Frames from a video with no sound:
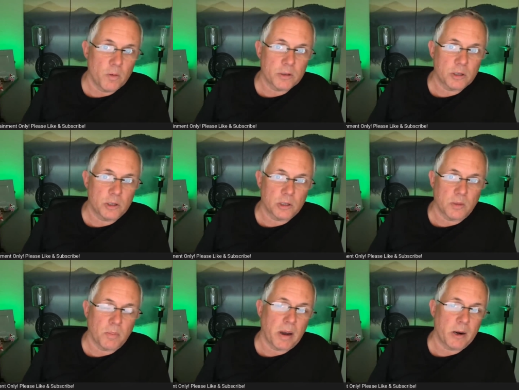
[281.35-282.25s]
This is just
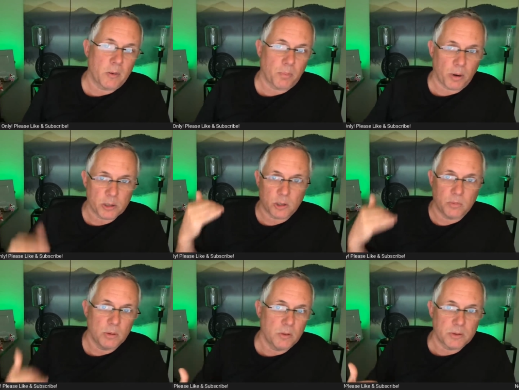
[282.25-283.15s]
a minor pressure
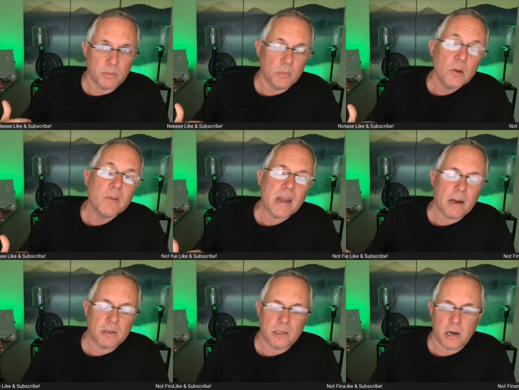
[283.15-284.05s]
moves, move
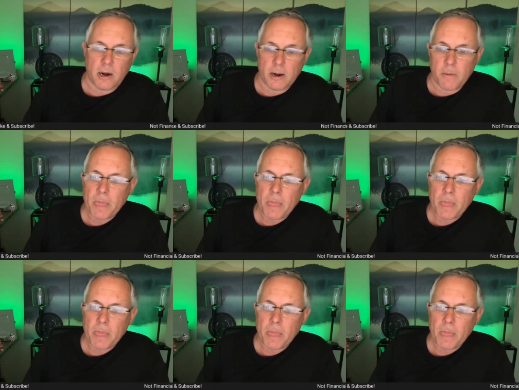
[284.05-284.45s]
down scenario.